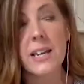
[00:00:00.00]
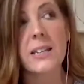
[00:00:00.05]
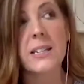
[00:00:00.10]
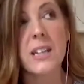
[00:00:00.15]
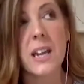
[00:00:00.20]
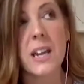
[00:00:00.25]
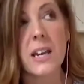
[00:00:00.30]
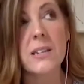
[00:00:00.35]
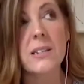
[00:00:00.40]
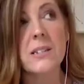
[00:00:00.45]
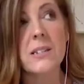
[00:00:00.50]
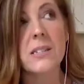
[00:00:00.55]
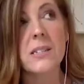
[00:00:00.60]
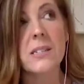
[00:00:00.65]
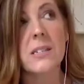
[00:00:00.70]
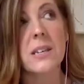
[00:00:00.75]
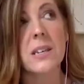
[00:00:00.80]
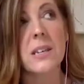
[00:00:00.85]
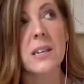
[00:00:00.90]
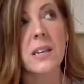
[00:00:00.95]
does.
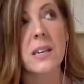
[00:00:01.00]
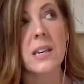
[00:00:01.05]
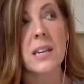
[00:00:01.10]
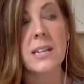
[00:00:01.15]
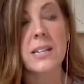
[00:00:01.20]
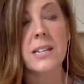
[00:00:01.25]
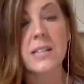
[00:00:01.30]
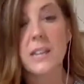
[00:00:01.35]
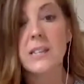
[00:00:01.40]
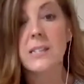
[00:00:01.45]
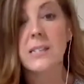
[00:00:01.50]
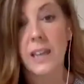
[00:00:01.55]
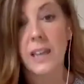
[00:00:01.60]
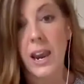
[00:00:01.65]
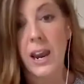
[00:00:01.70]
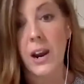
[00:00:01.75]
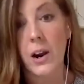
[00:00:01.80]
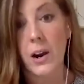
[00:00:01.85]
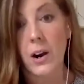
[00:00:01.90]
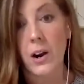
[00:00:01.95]
He does
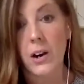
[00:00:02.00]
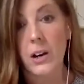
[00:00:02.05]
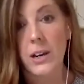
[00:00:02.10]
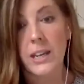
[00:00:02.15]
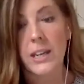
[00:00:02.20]
care.